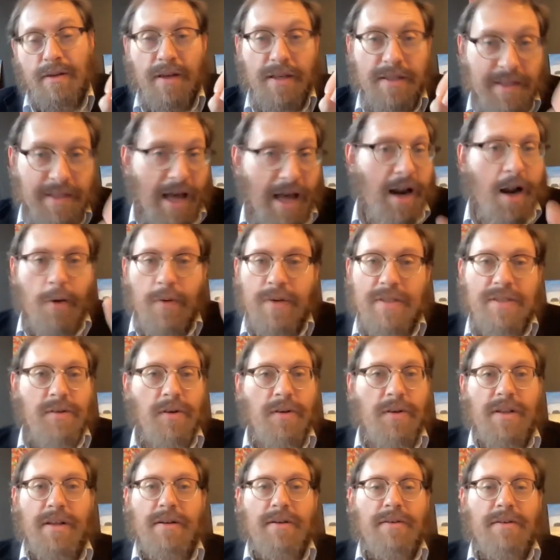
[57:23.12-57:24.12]
it's not always
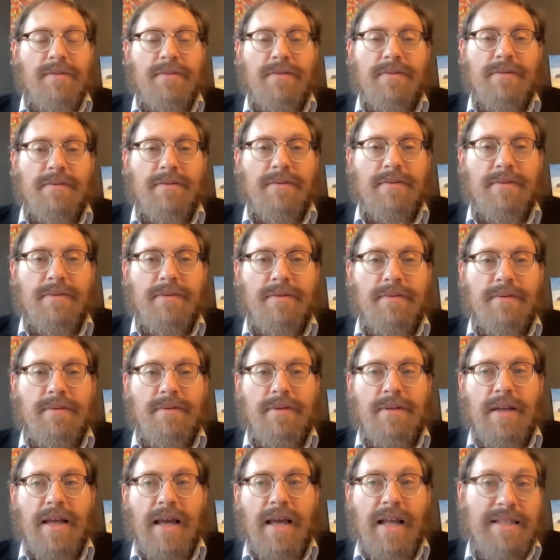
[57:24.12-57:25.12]
so little.
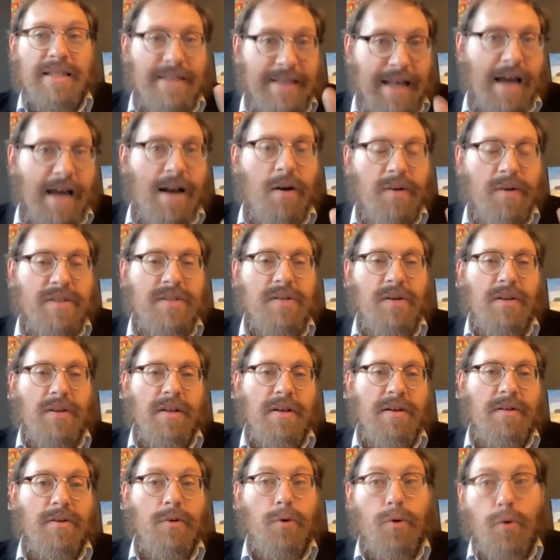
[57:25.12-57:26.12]
It's not always so
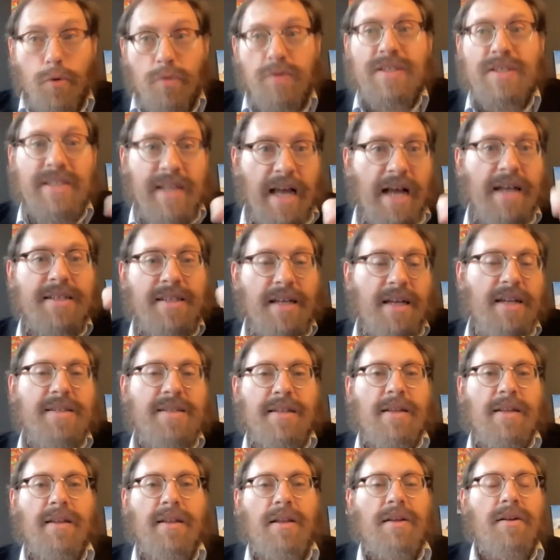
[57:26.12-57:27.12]
little. Who says that it's
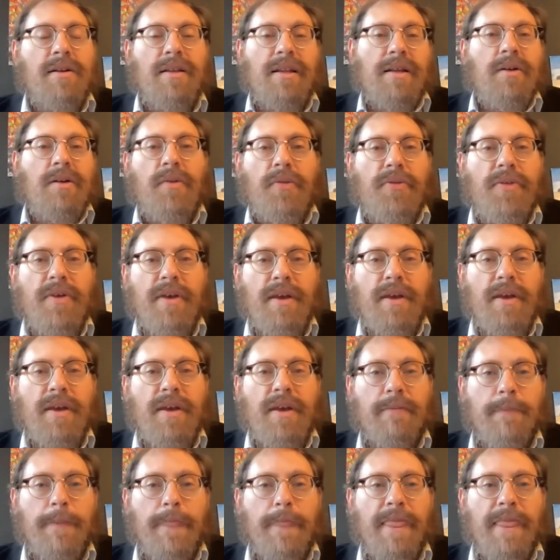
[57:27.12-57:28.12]
a little thing,
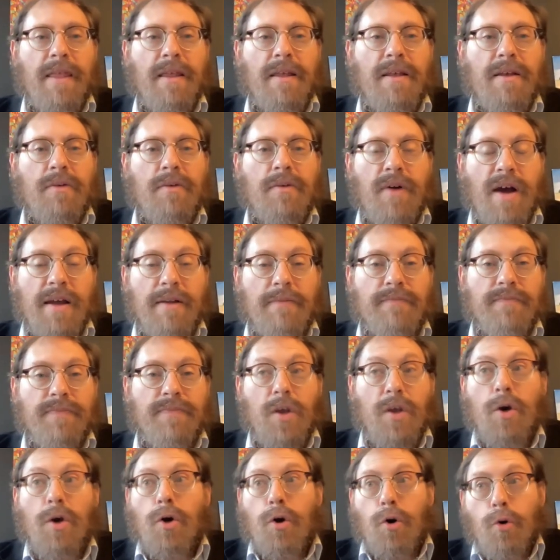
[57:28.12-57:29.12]
right?
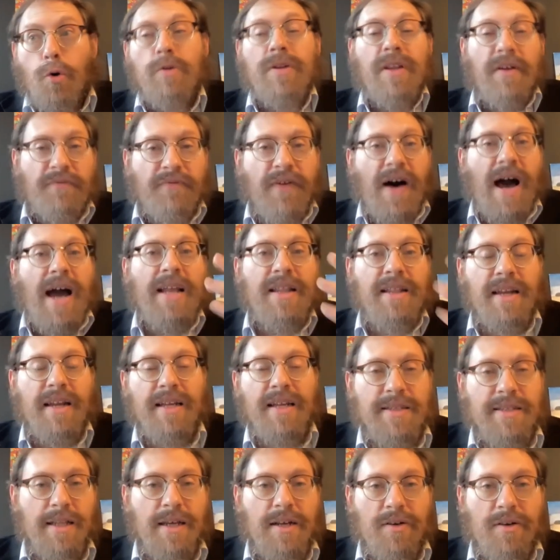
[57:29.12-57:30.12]
Who defined it
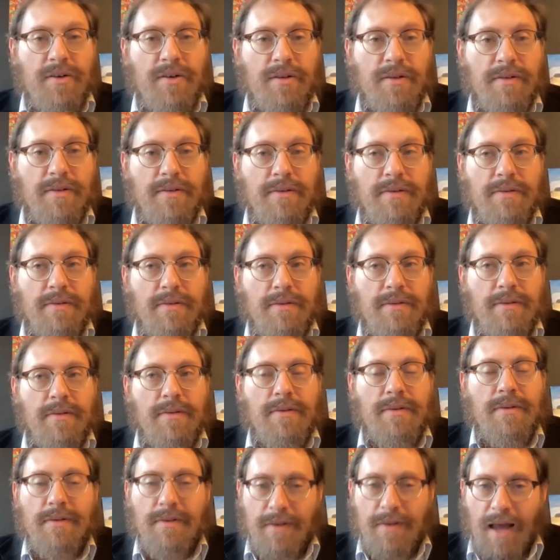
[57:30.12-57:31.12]
as little?
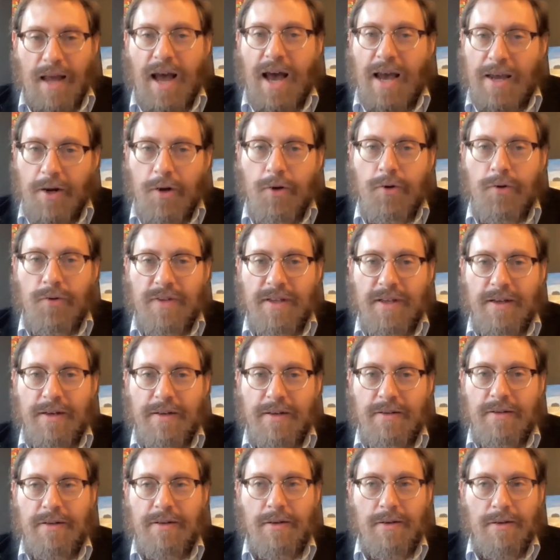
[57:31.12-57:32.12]
I know who
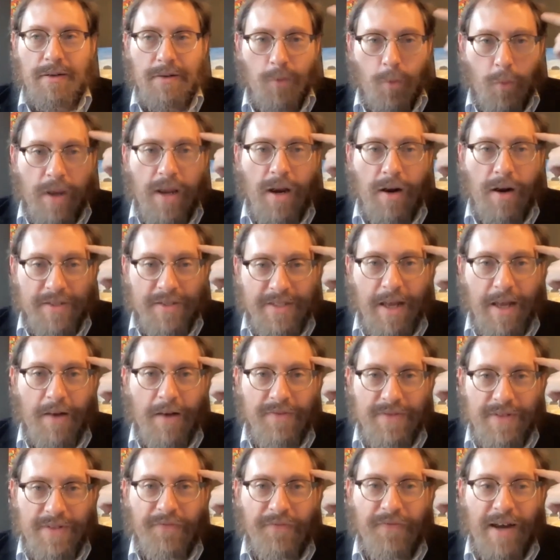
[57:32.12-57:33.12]
did. We
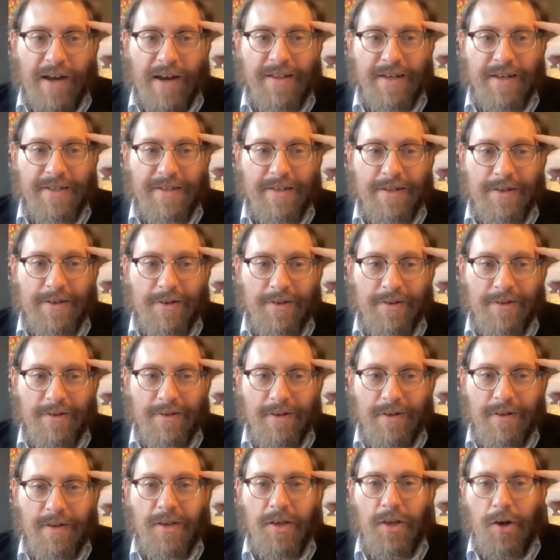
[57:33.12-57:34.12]
ourselves defined it as little.
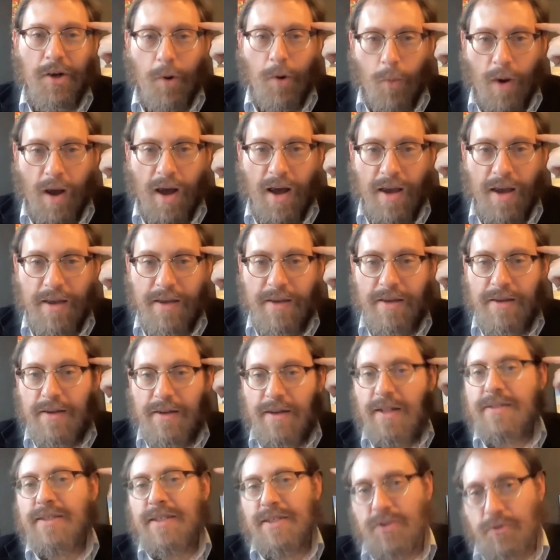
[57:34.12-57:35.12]
You know why?
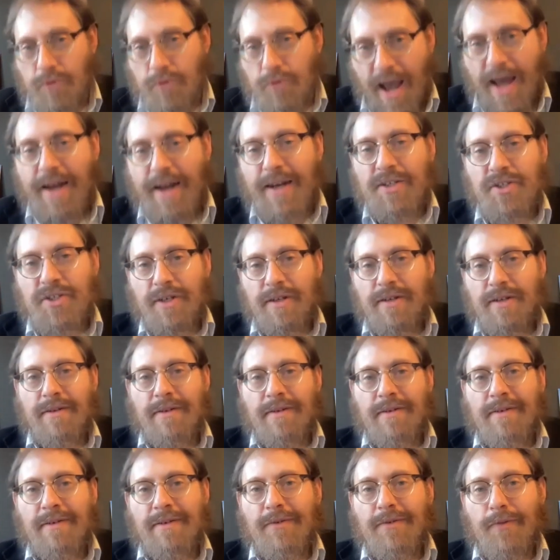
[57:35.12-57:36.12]
It's a strategy,
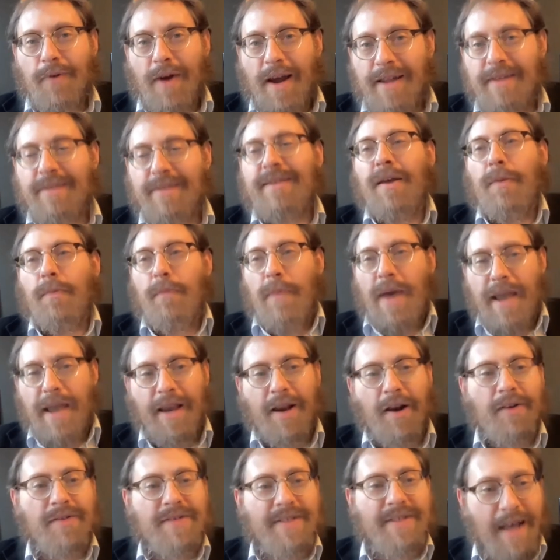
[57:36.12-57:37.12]
right? To
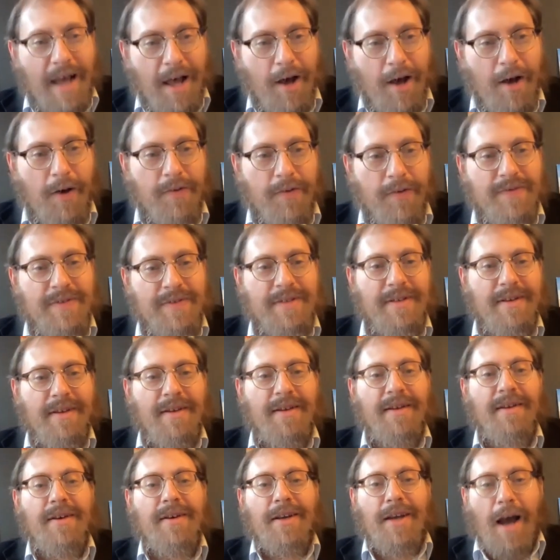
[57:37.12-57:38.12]
make ourselves
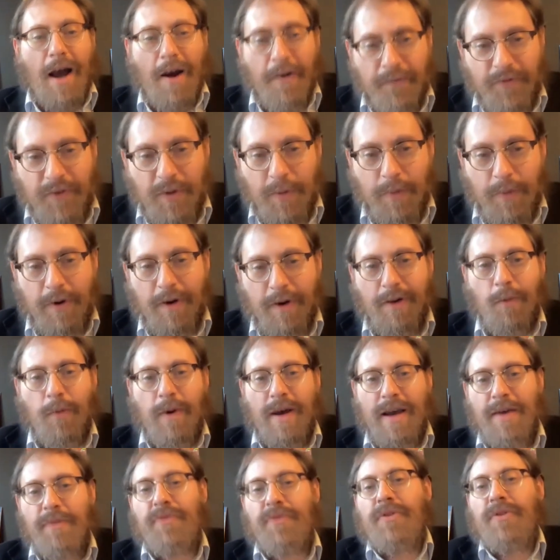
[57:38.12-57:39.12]
comfortable
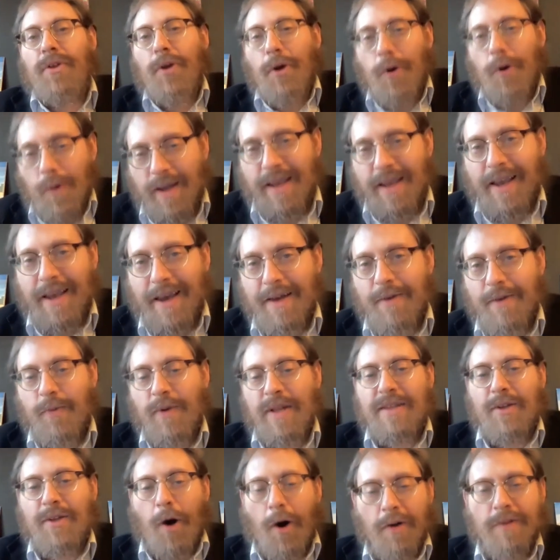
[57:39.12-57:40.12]
with doing it,
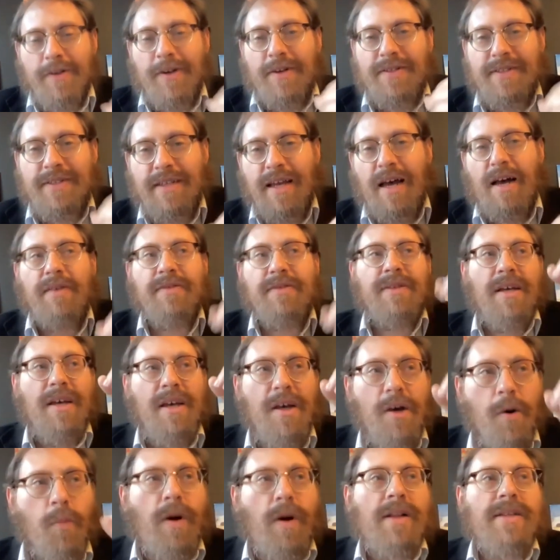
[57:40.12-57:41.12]
we told ourselves,
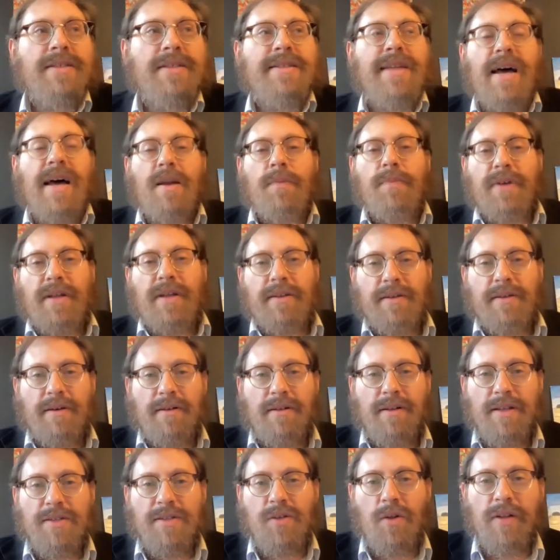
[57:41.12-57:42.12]
well, it's not a big
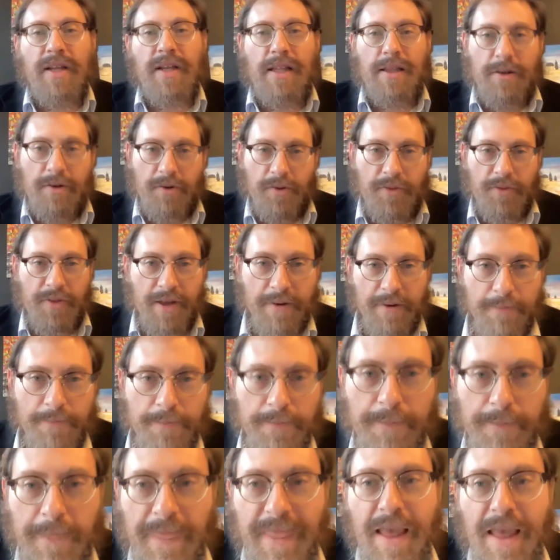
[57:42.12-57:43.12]
deal. It's only a little thing.
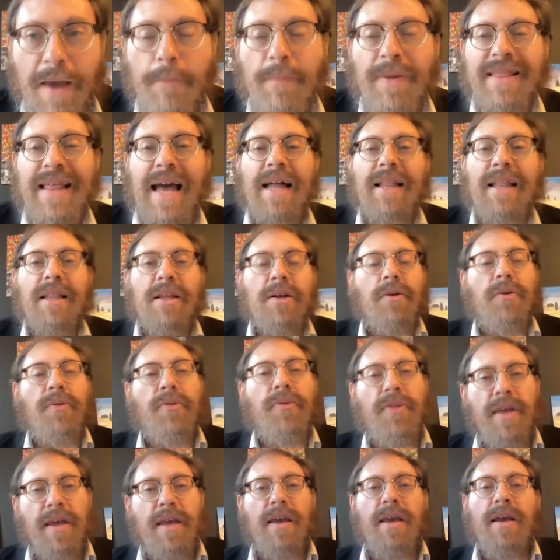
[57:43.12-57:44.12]
But that little
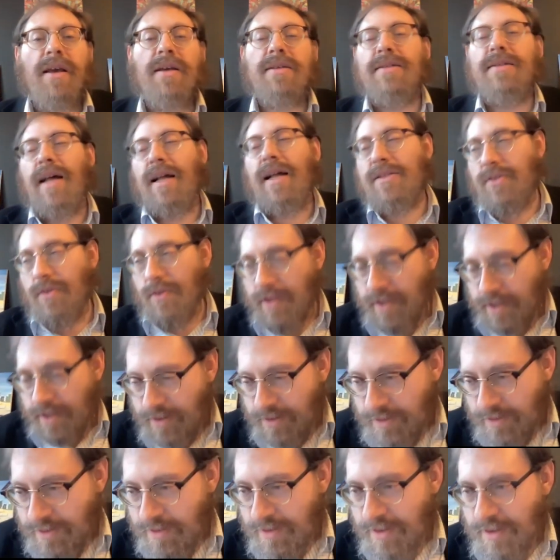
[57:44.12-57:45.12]
thing is not so
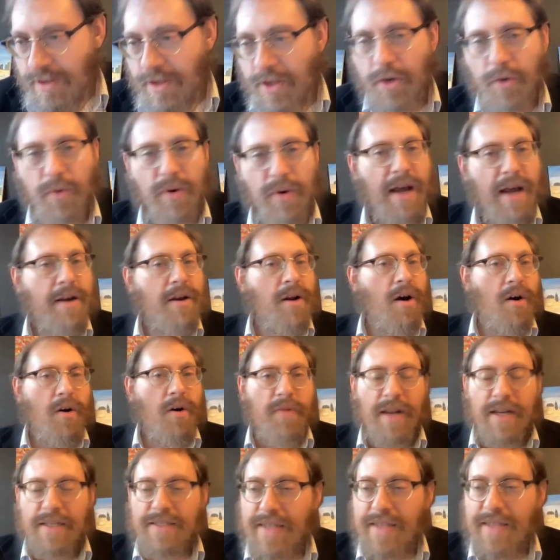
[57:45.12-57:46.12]
little. You and I know
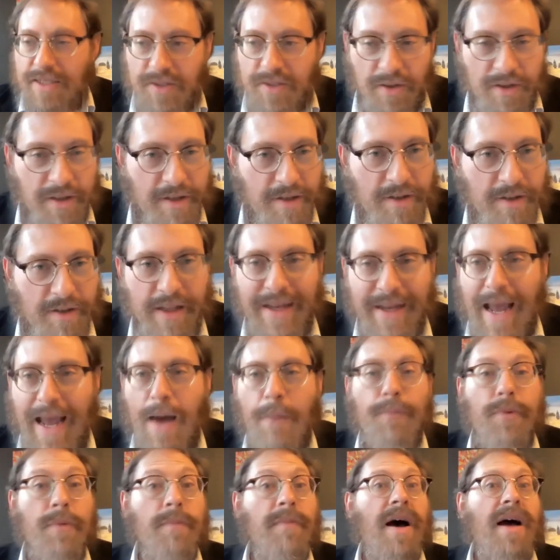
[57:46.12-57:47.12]
that it's not so little. It
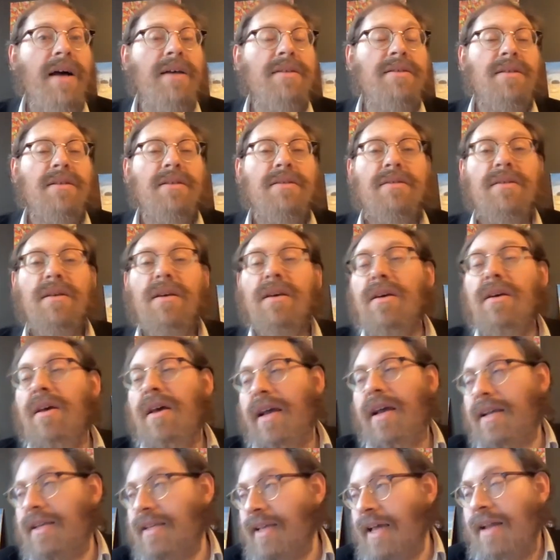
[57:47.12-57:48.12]
compromises,
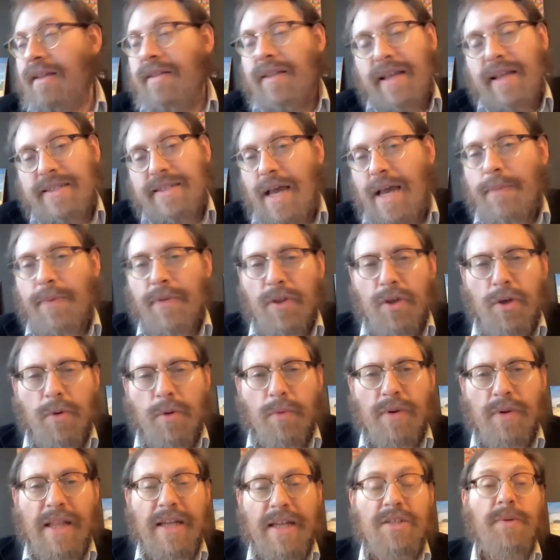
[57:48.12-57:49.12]
and the example of the
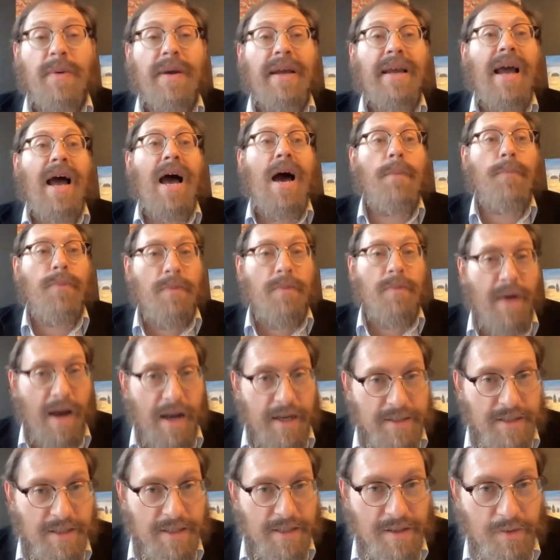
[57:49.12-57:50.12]
human relationship, it
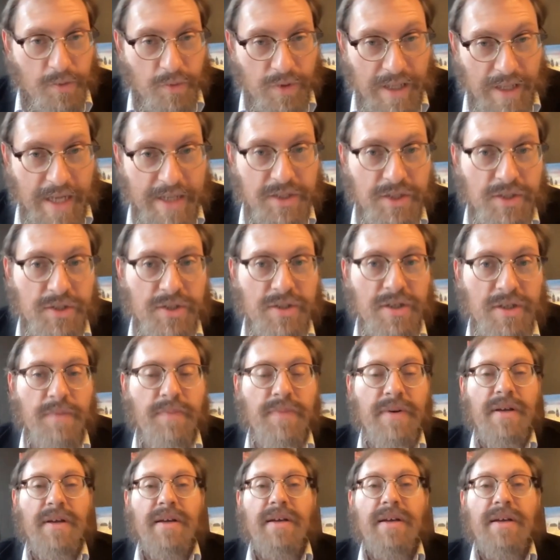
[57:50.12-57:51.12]
compromises the relationship